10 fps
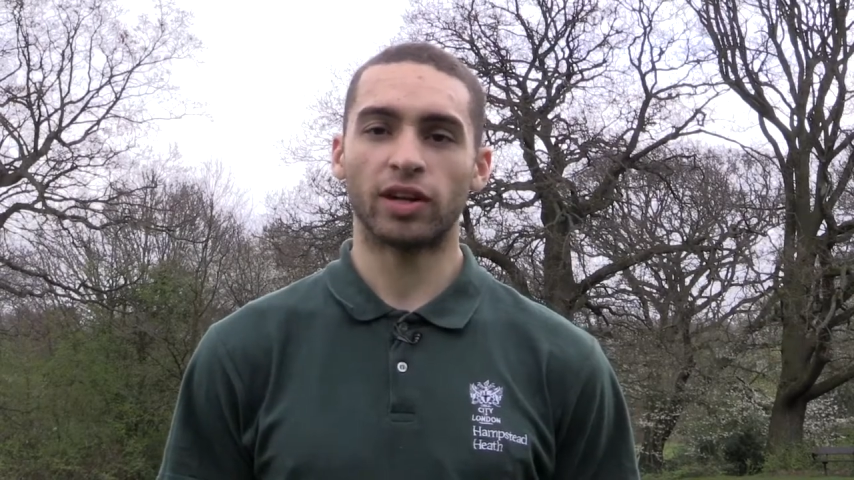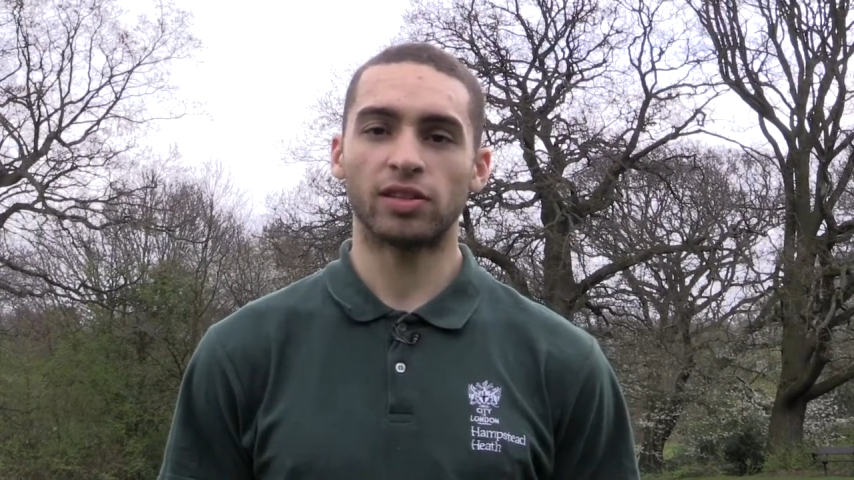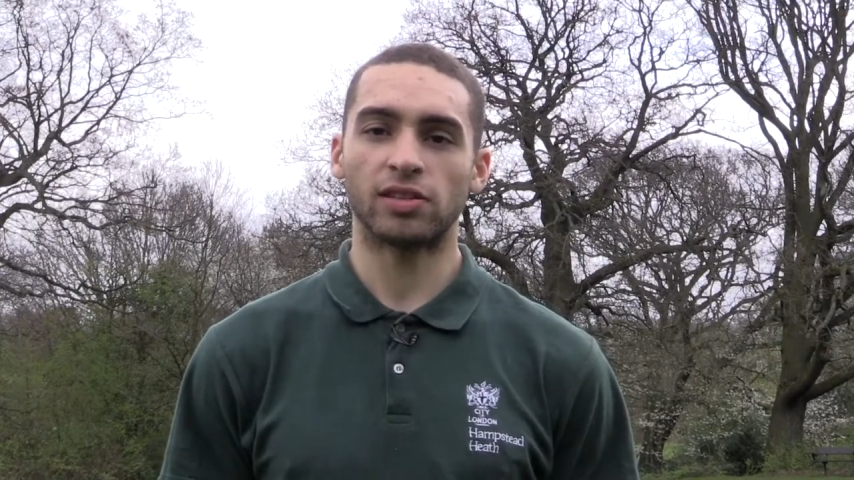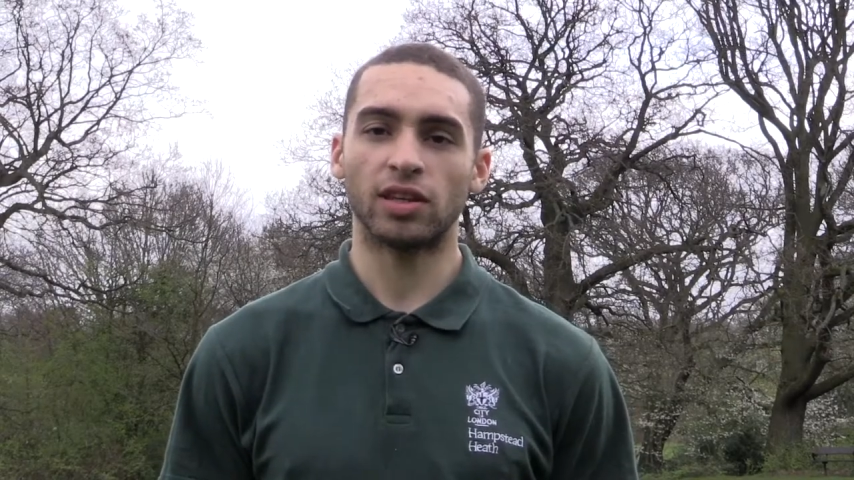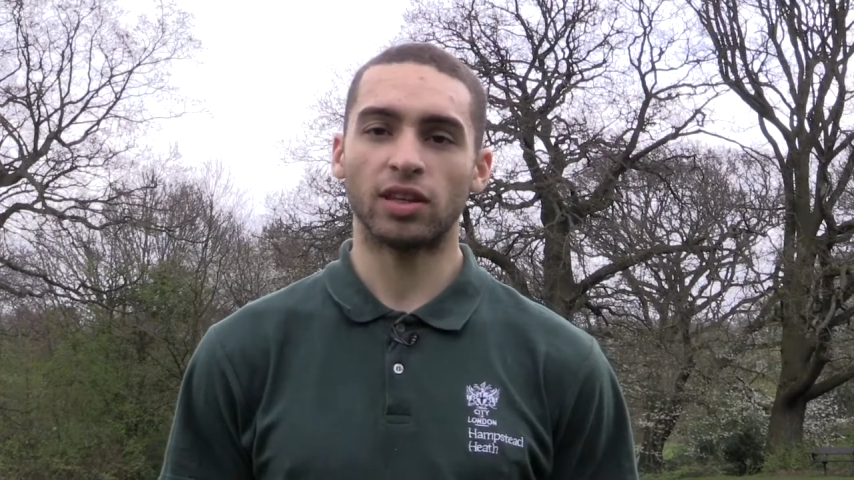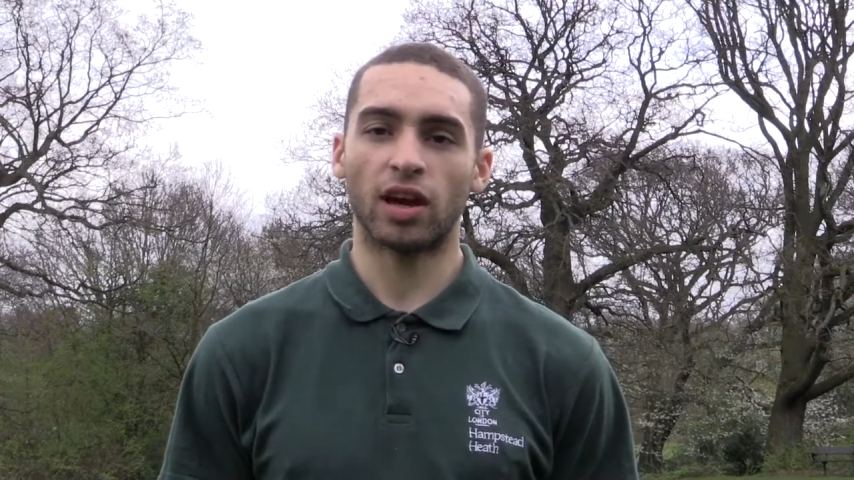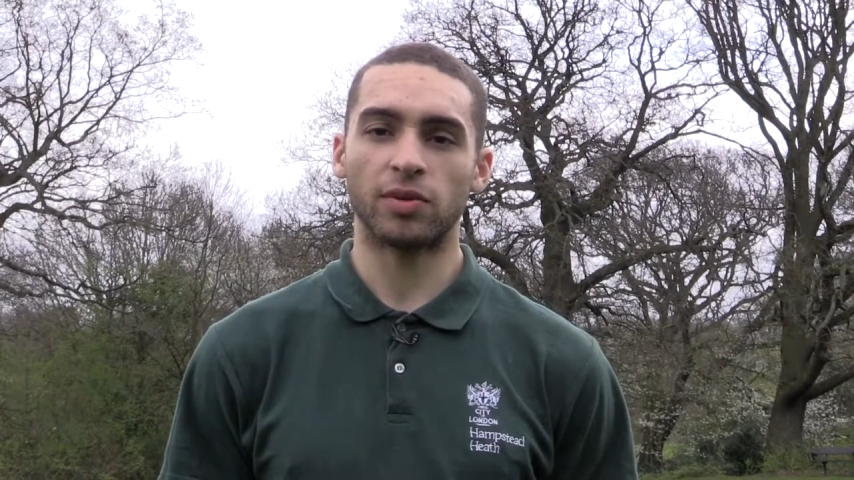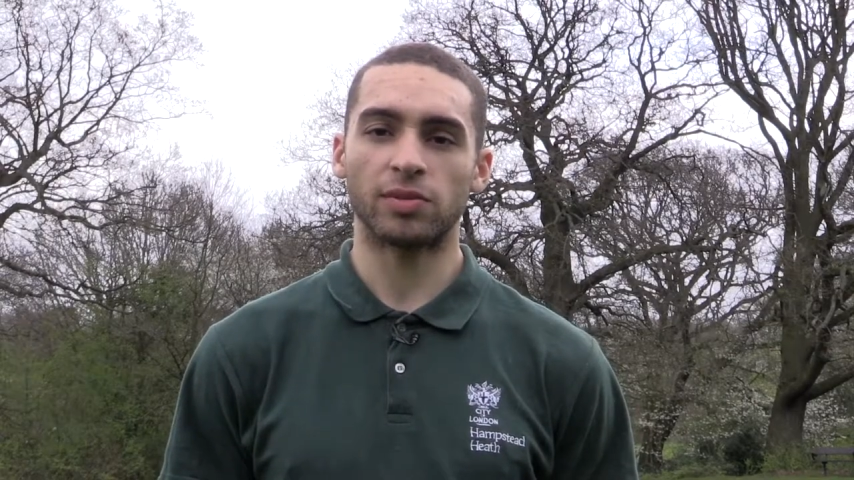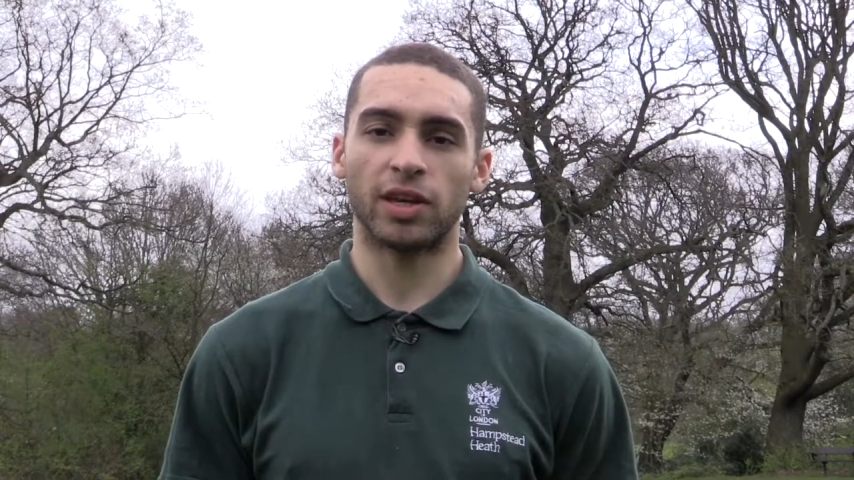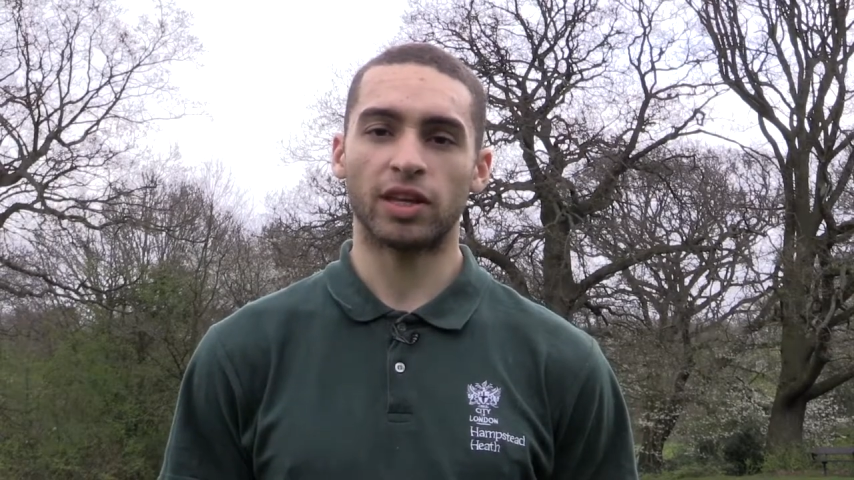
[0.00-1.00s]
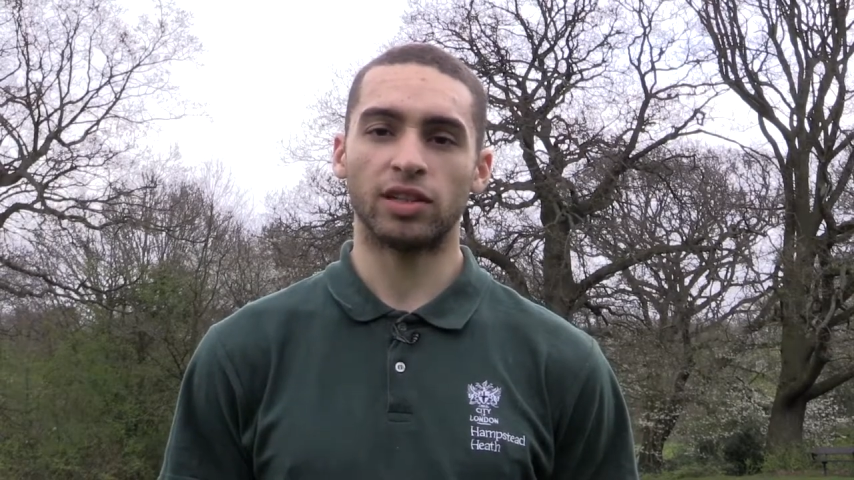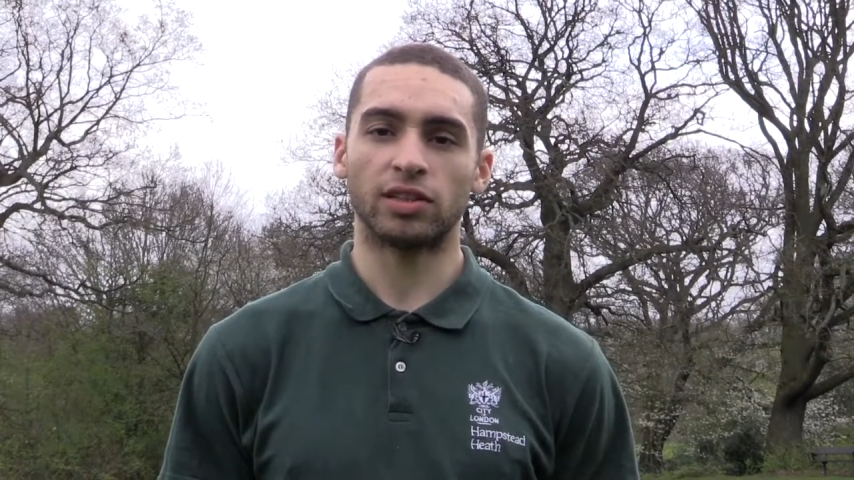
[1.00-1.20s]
I could see that I was making a